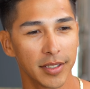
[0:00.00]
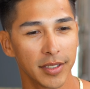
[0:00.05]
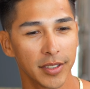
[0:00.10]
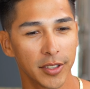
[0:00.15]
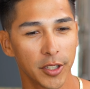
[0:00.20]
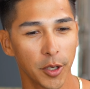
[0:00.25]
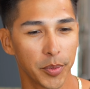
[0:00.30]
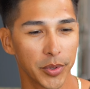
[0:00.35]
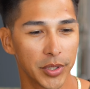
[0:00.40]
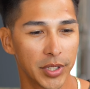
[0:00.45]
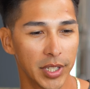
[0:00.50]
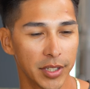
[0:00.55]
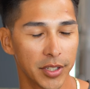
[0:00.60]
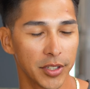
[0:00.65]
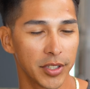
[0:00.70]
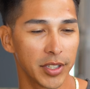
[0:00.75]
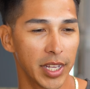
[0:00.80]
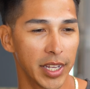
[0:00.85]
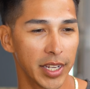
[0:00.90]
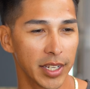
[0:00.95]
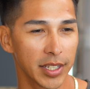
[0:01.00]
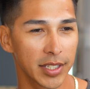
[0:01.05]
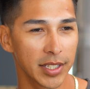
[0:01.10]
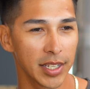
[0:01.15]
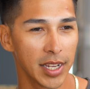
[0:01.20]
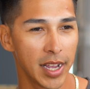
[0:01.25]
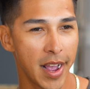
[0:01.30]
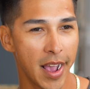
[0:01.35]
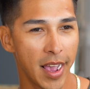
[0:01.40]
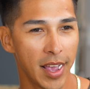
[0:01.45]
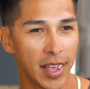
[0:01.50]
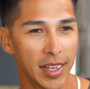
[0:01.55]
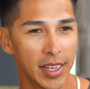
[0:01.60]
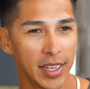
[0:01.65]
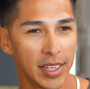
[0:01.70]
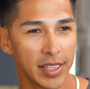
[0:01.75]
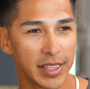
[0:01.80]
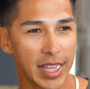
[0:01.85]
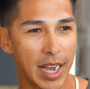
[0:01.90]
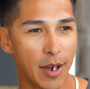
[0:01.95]
superstitious things
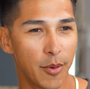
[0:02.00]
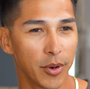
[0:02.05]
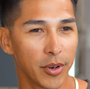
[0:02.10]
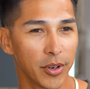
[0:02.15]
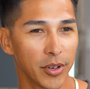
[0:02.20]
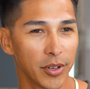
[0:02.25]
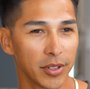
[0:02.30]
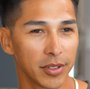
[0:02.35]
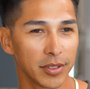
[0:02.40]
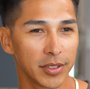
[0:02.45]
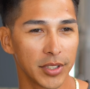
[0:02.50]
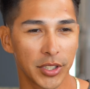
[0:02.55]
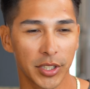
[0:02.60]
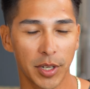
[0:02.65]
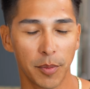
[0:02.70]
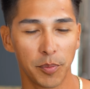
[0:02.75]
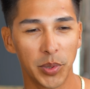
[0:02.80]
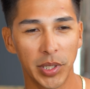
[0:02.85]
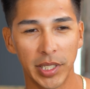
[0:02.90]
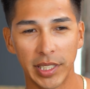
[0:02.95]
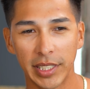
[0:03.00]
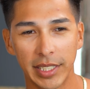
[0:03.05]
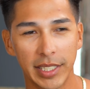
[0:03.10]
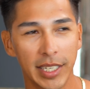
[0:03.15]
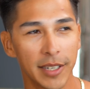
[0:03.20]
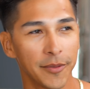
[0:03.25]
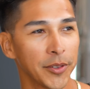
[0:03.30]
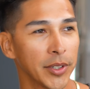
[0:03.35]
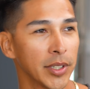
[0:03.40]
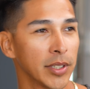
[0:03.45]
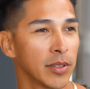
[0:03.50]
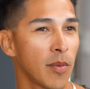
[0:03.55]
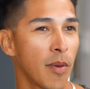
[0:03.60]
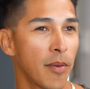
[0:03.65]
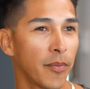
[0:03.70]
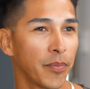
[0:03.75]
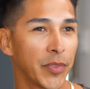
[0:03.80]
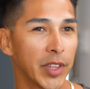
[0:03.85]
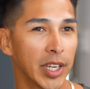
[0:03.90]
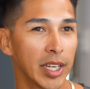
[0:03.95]
that were just completely different
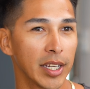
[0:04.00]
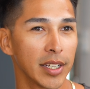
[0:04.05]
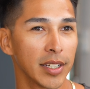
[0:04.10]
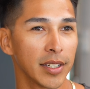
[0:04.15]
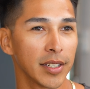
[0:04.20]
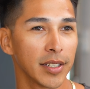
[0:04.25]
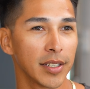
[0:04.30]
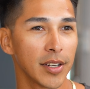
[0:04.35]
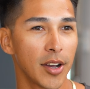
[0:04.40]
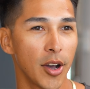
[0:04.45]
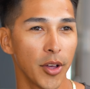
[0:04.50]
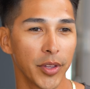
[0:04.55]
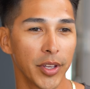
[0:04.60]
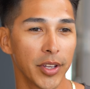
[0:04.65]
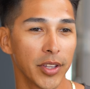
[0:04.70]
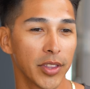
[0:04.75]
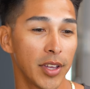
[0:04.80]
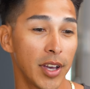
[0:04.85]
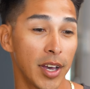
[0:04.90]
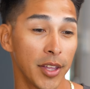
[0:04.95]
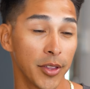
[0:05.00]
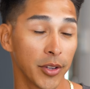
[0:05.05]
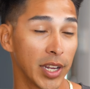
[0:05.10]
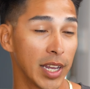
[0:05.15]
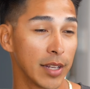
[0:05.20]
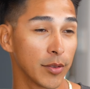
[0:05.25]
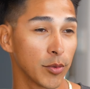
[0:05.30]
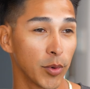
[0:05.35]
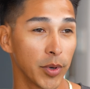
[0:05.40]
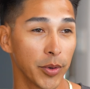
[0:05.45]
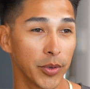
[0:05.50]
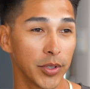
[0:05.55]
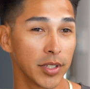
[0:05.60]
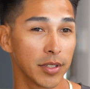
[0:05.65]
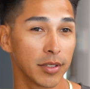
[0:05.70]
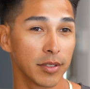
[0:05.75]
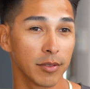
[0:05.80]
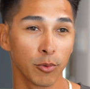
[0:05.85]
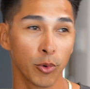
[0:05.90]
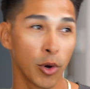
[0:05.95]
than all the other games where we were
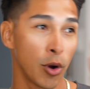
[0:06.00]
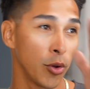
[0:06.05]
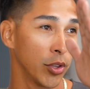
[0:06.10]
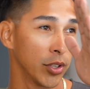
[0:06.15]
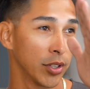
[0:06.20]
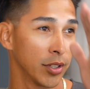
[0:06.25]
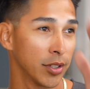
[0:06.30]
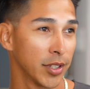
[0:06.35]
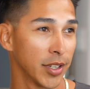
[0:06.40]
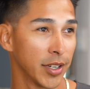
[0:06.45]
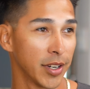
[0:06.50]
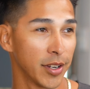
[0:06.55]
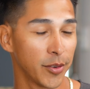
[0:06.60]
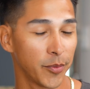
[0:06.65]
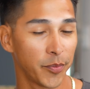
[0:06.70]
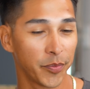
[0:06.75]
just rolling, you know.